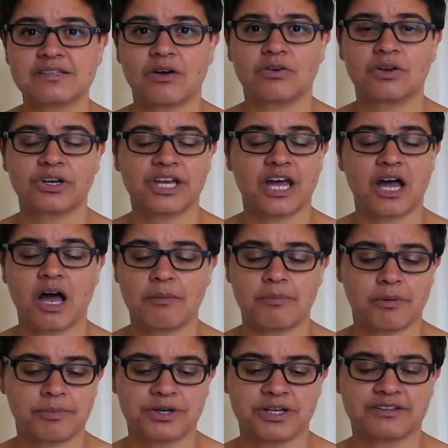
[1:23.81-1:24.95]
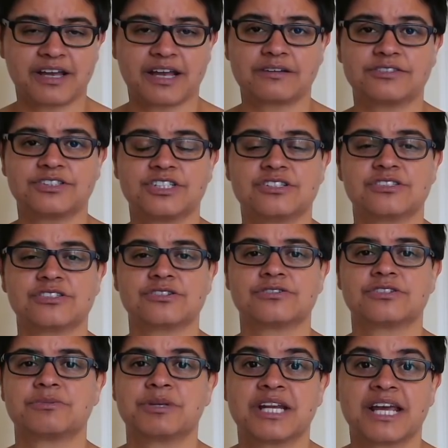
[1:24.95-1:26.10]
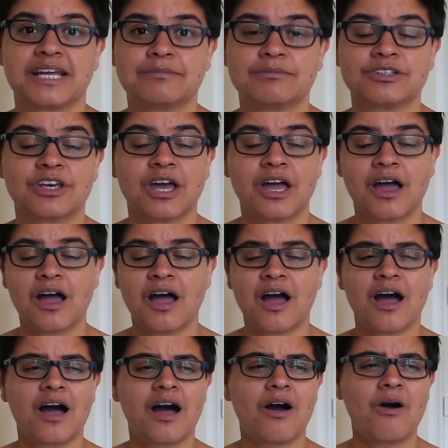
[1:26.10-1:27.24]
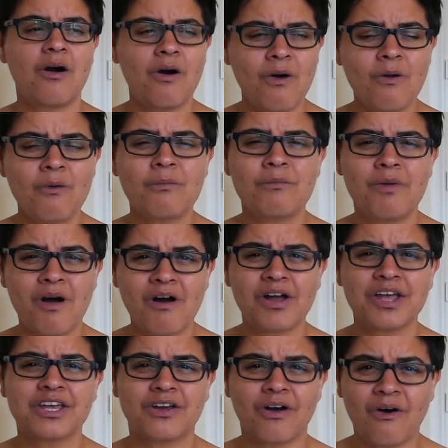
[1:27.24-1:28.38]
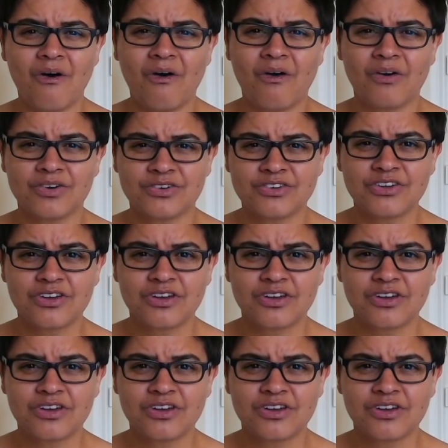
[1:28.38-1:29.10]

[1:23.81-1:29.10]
I'll look it up, I'll put it down, she deserves to be named. Oh my god,